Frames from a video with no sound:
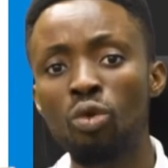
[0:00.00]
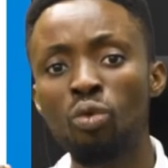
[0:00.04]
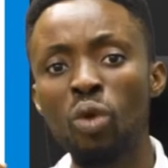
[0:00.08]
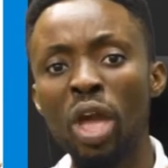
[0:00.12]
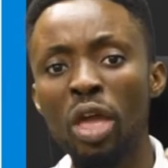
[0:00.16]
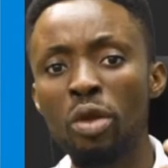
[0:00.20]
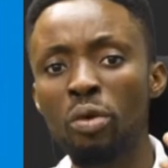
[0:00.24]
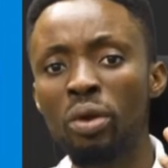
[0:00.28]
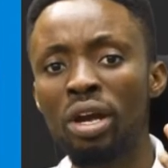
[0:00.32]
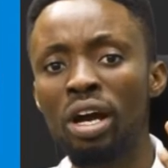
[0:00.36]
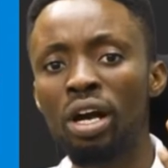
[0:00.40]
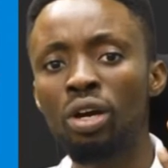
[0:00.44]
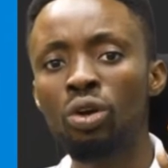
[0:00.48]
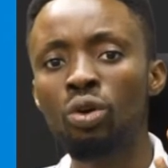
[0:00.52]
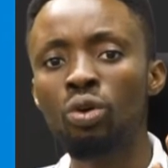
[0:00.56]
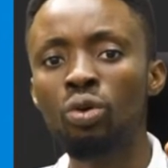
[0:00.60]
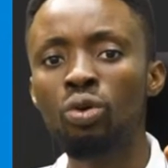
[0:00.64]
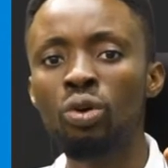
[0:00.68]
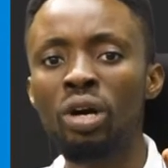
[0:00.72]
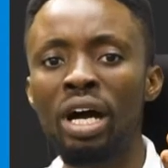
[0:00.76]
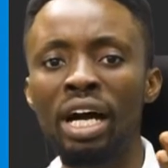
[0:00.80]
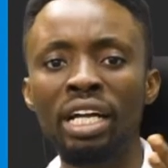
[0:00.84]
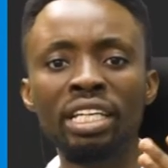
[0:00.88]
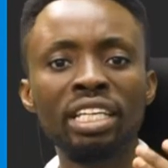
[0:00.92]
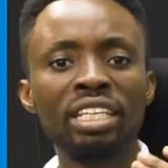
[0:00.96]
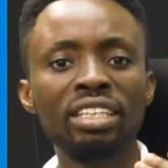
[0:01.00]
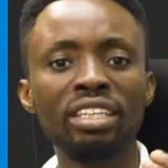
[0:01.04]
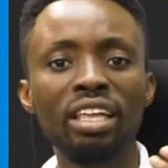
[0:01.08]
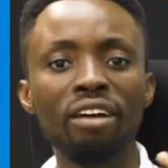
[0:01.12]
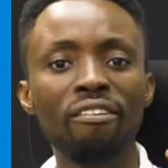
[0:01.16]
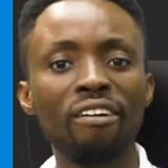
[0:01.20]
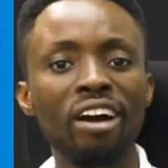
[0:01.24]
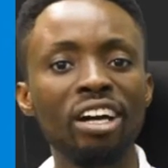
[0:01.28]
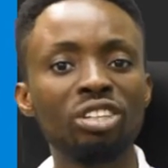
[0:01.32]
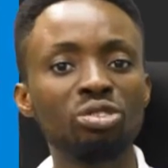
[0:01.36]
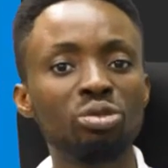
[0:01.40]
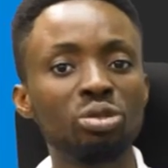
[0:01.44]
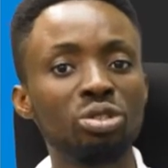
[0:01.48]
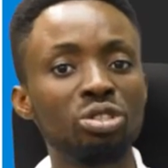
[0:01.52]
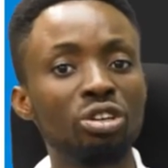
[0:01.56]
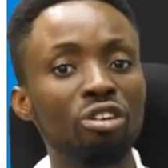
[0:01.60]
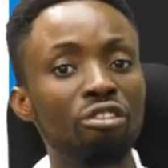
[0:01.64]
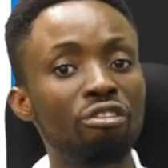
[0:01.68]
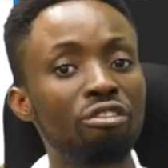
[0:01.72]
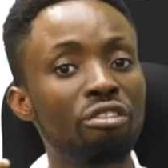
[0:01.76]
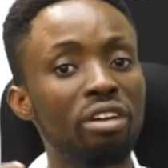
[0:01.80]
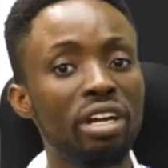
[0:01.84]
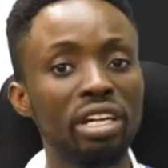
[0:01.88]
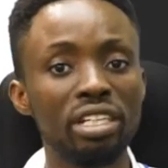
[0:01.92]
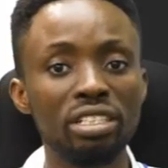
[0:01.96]
where you can go and interact with
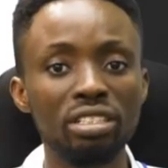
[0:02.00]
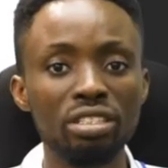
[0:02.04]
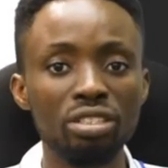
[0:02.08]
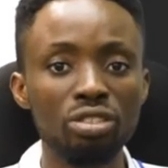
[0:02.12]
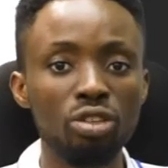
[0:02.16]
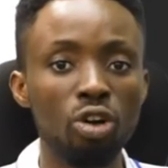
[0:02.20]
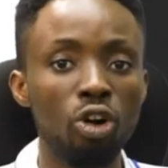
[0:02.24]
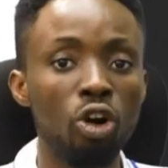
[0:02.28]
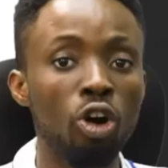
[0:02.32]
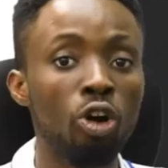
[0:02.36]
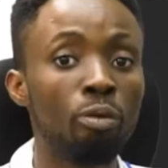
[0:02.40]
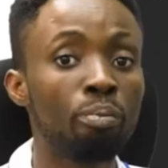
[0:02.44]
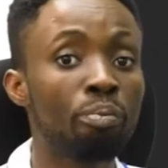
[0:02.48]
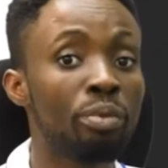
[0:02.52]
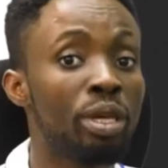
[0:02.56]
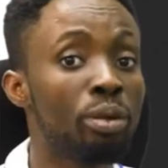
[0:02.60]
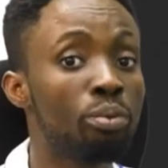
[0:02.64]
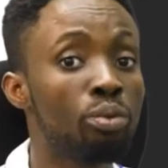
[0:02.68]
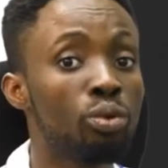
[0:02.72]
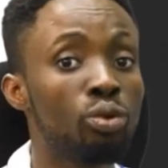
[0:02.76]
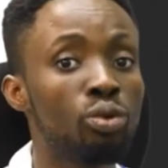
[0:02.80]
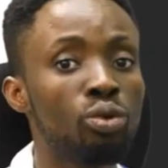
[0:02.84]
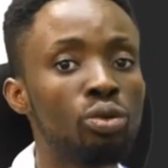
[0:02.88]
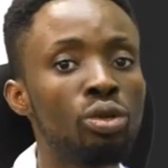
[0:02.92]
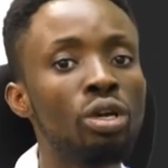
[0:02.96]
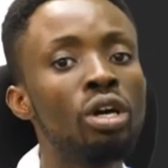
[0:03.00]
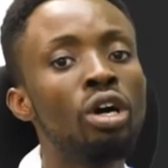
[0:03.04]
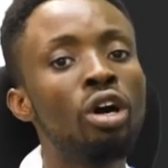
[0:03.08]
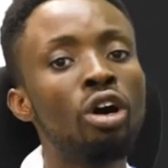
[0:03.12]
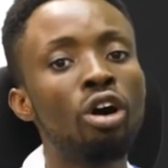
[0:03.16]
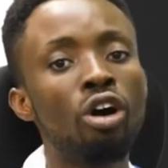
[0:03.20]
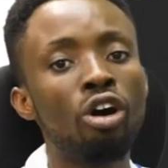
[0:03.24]
your friends or people